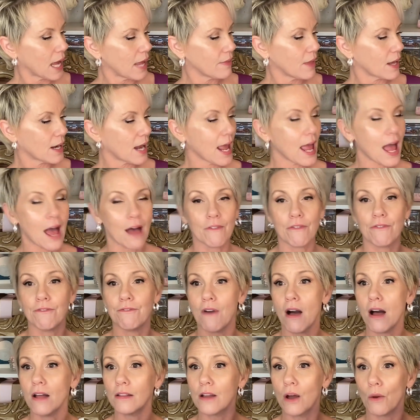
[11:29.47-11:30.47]
And then I have
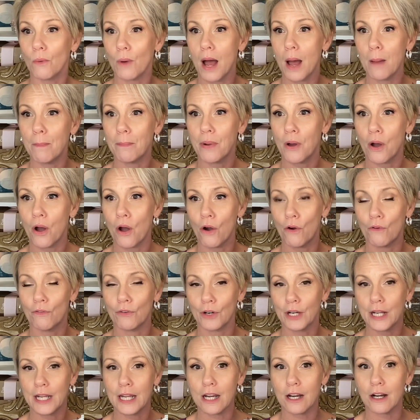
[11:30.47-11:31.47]
follow-up
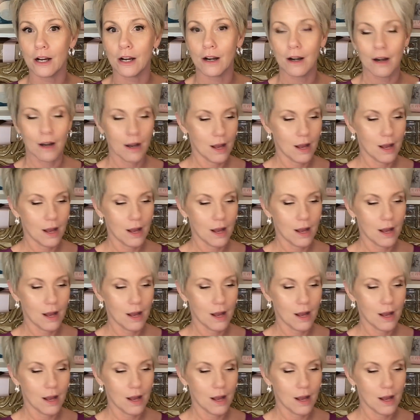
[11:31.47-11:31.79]
over here.